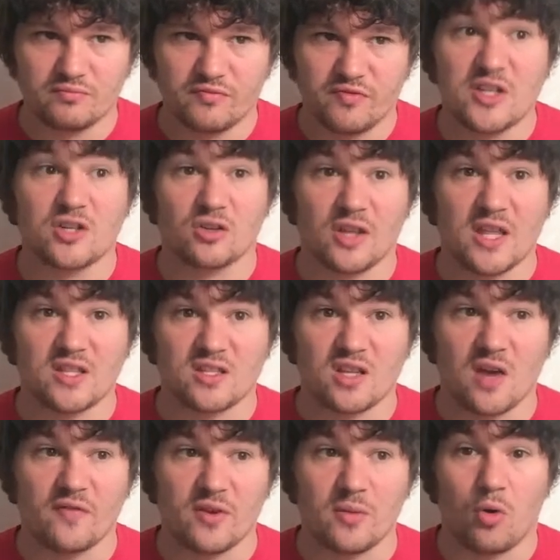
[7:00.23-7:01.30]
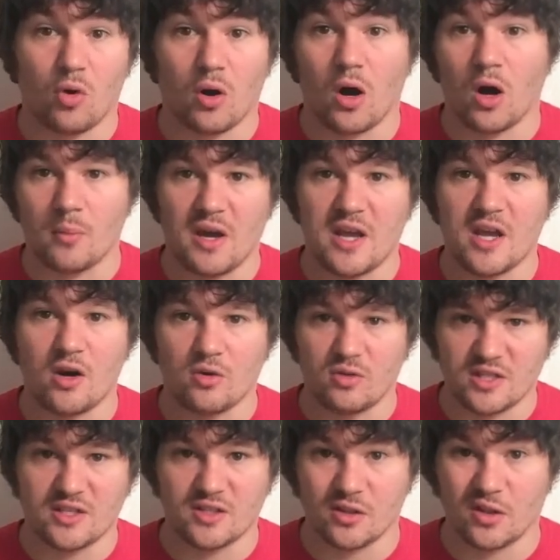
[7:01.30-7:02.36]
feature-length stuff and more on my own
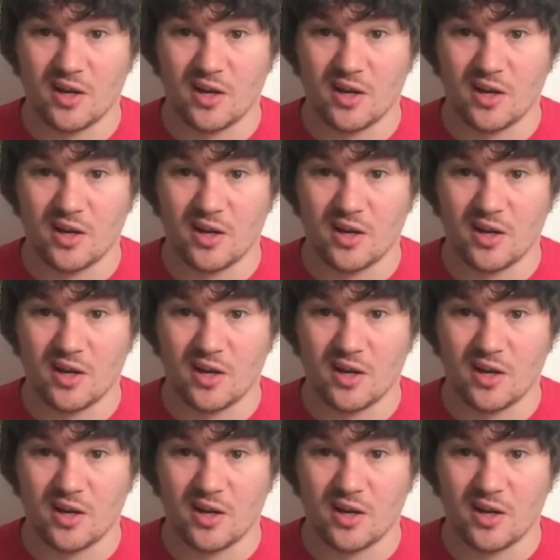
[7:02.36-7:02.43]
because that's a